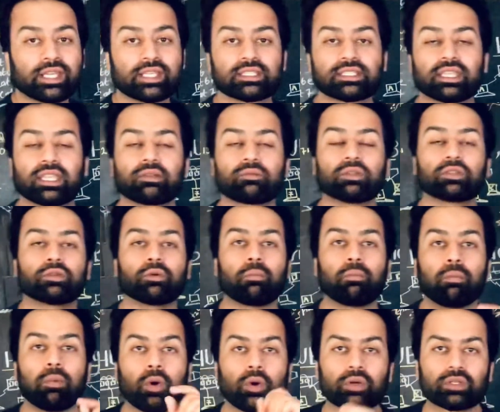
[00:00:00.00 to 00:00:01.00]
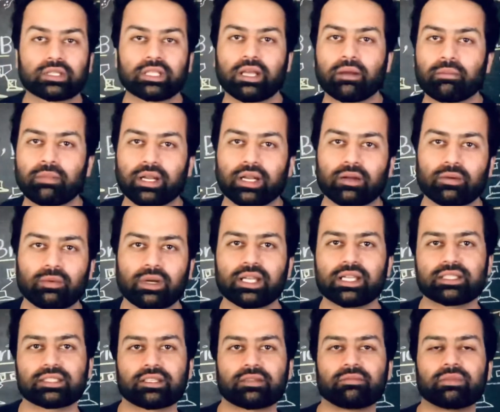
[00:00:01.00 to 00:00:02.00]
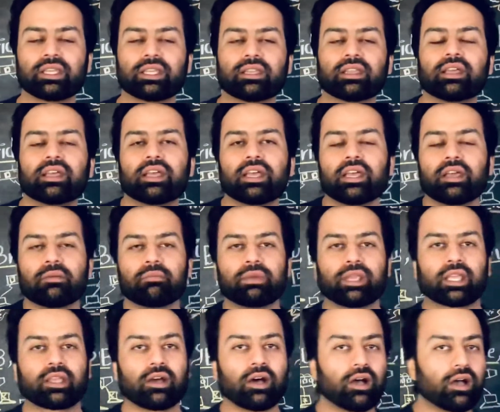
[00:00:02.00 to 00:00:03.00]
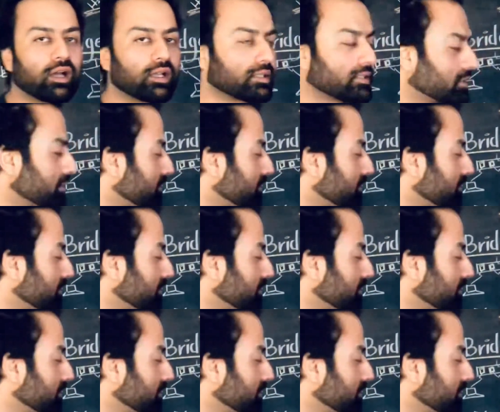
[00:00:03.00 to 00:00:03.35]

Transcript: equal to port number. What does it mean? Because